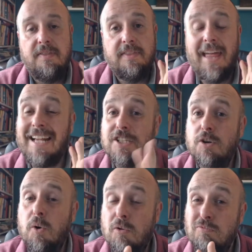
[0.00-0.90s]
That's
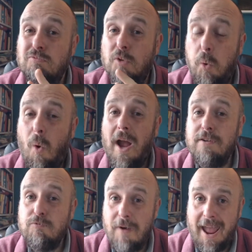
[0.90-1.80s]
quite
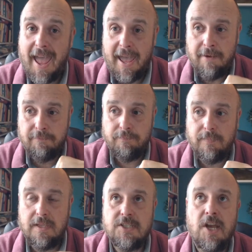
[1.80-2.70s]
rare.
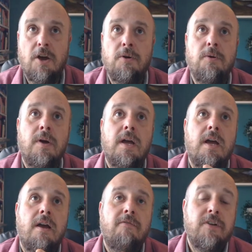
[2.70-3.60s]
So,
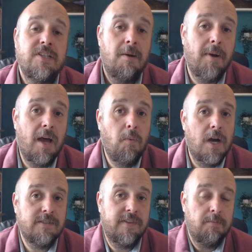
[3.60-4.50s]
for example, I
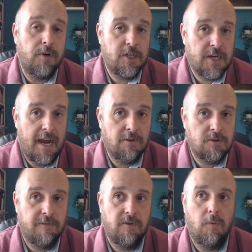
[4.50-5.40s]
worked for the British
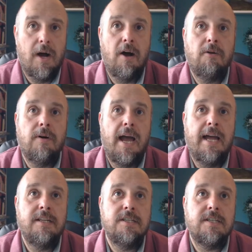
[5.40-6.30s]
Council for a while
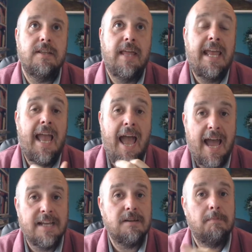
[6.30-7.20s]
and they
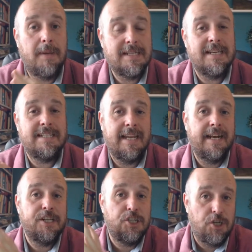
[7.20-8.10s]
had business
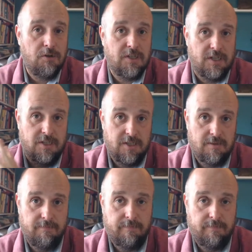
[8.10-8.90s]
English tutors.